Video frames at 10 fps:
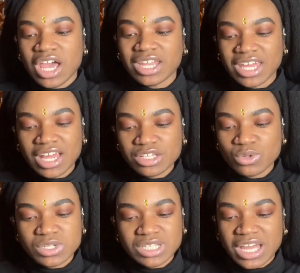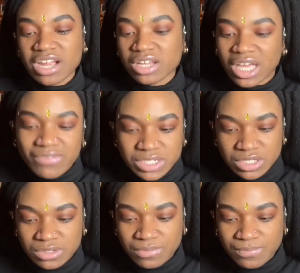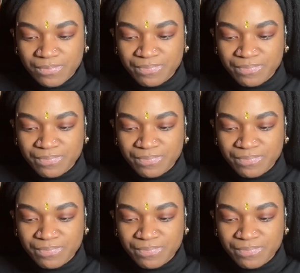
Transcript: And the King of Swords is like here to give it to you.